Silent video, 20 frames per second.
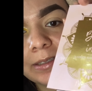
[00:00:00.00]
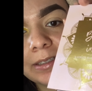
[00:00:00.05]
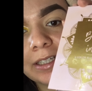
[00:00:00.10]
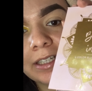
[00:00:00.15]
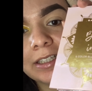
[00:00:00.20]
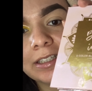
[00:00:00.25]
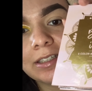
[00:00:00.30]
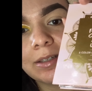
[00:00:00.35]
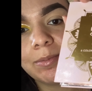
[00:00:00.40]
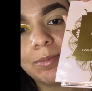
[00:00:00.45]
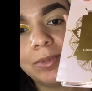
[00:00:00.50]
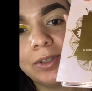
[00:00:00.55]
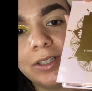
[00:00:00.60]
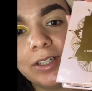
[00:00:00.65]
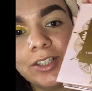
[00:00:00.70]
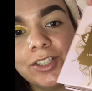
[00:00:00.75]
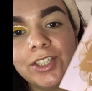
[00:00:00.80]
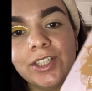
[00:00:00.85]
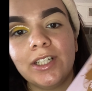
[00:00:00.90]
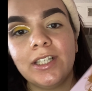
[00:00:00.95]
It's a
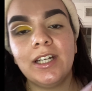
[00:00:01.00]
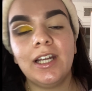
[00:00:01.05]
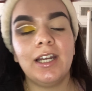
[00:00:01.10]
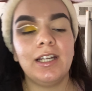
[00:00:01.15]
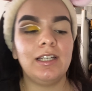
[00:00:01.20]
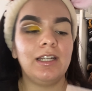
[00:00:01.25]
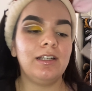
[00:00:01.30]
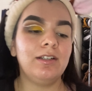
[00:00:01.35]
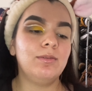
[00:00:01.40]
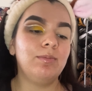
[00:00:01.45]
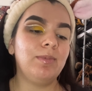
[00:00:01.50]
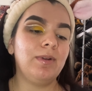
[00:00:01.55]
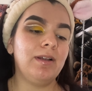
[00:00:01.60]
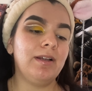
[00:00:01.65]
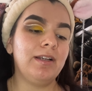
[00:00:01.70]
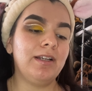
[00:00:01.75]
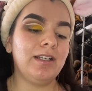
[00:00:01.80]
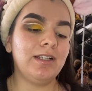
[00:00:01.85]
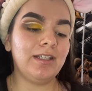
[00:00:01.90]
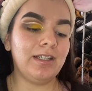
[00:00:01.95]
blush and highlighter
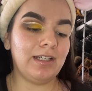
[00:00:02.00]
palette,